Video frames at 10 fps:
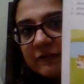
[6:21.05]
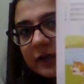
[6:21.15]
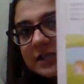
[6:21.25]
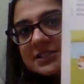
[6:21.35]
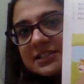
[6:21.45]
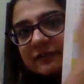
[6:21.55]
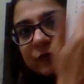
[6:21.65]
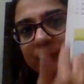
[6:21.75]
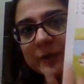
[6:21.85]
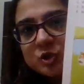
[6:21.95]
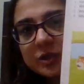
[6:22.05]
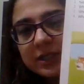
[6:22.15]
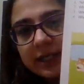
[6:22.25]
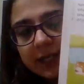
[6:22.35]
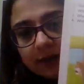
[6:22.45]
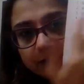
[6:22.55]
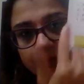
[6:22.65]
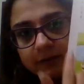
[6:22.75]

First, for picture reading,